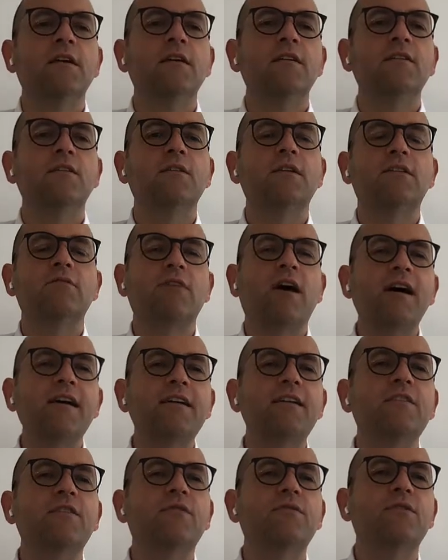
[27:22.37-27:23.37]
So the
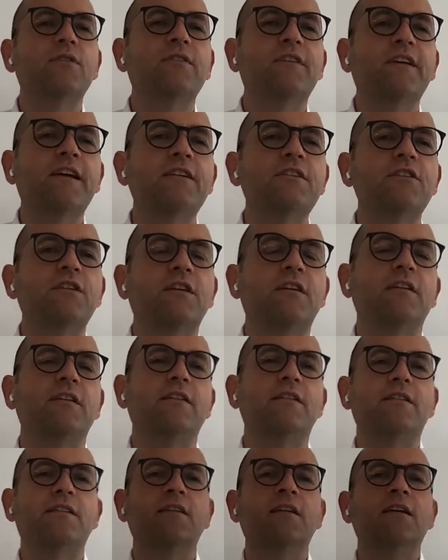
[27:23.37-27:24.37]
rise of Los
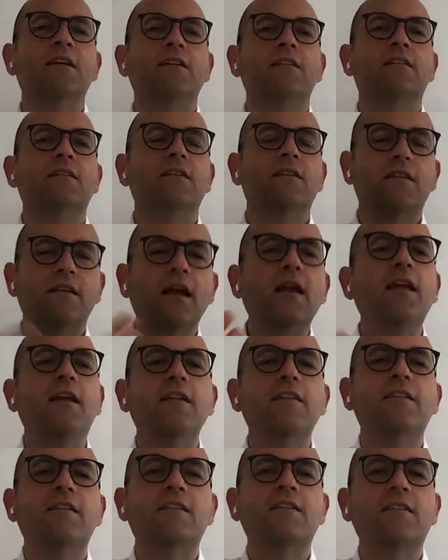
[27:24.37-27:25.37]
Angeles uh,
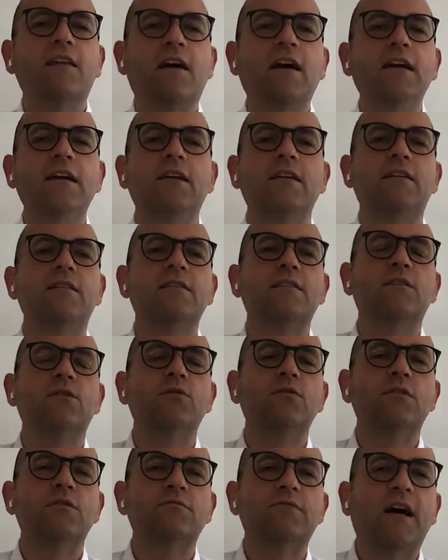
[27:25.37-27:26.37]
is tied
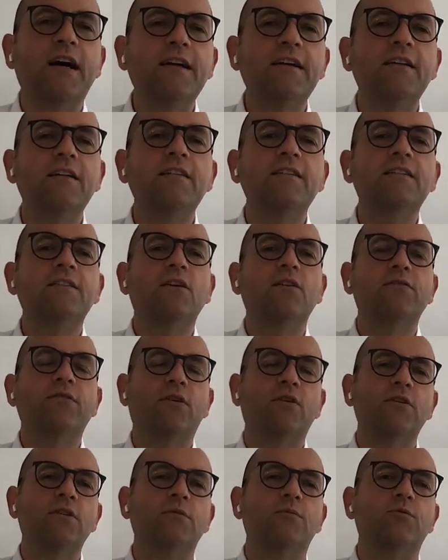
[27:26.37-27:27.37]
to the rise of
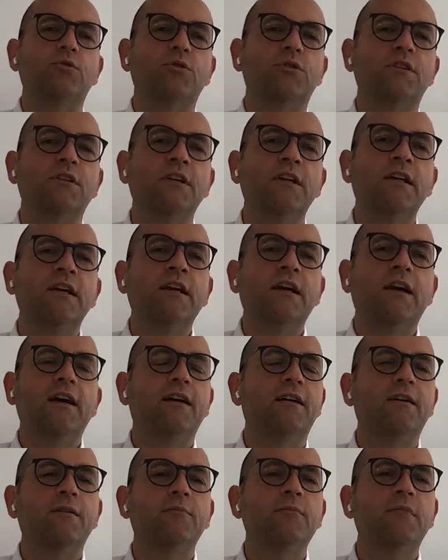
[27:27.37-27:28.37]
Hollywood,
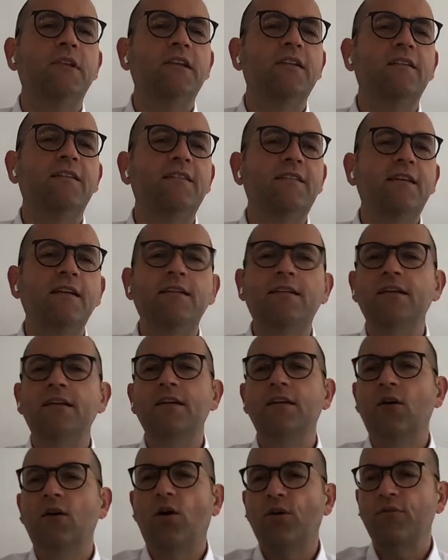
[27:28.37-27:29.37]
um, the
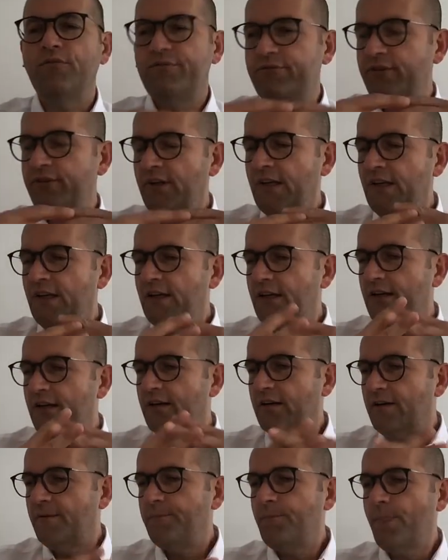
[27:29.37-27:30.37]
city of
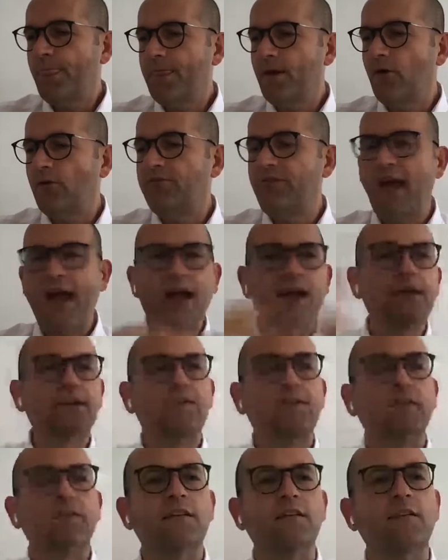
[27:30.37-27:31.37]
um, of
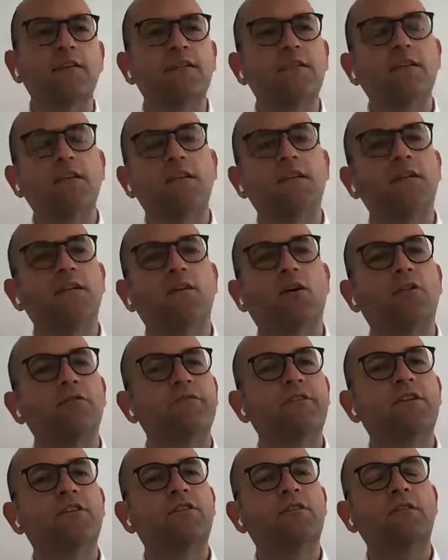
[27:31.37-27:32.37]
actors, uh,
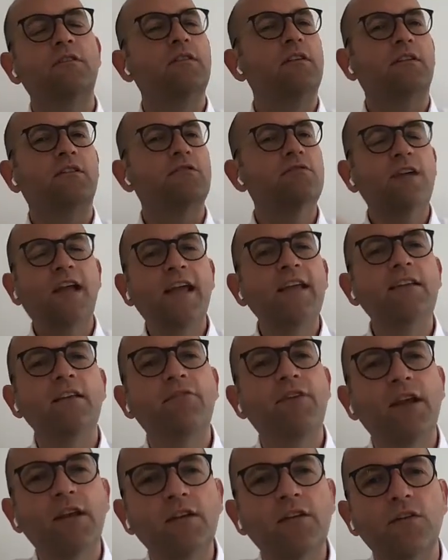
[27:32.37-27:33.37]
of the
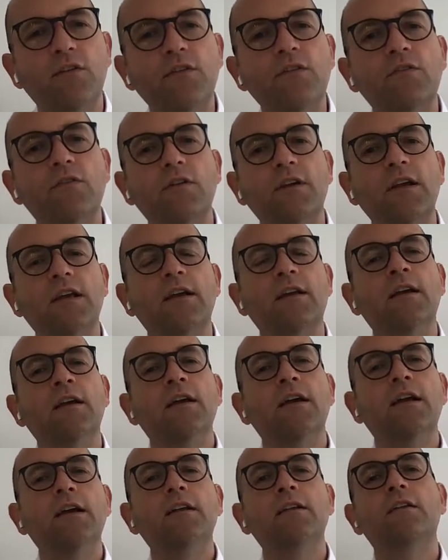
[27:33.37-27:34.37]
creative industry
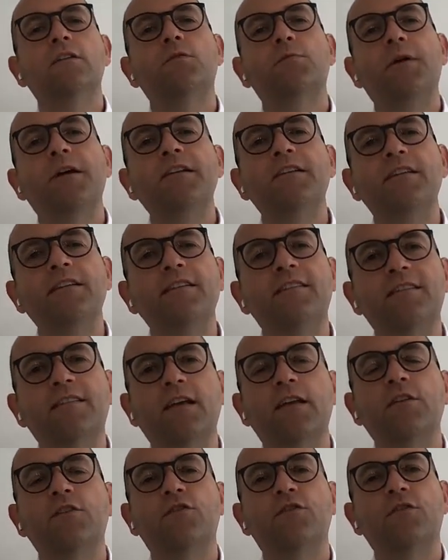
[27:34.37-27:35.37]
in the 20th
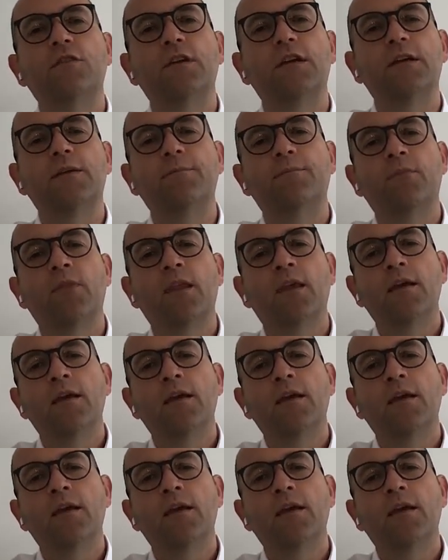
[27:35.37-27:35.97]
century.